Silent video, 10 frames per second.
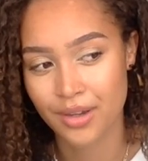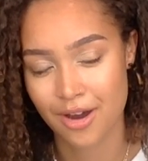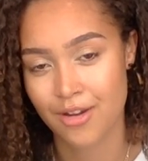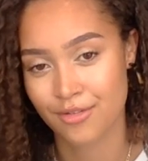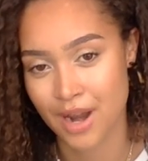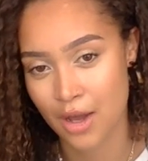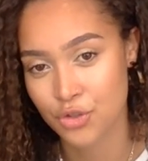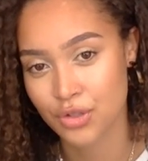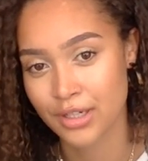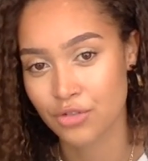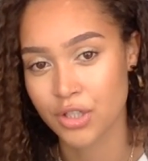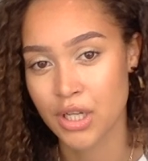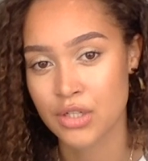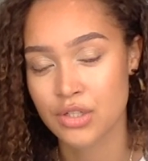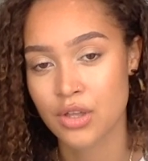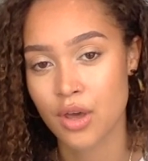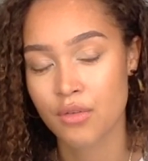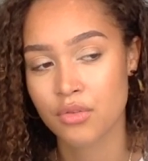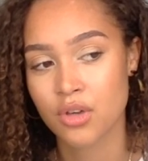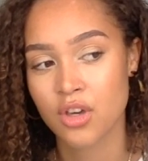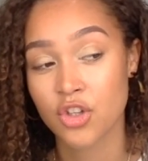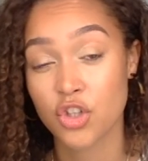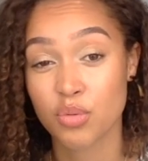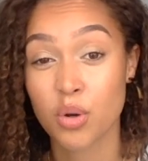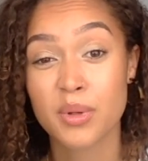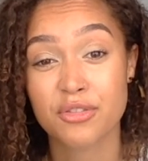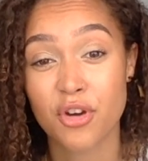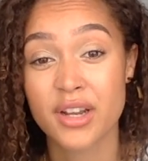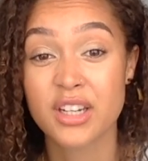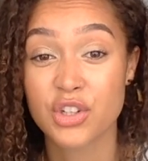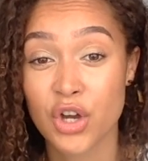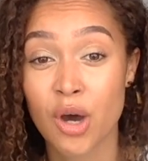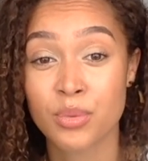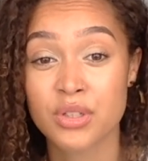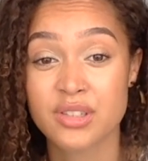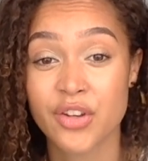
the kind of natural ingredients that you can probably find in your cupboards.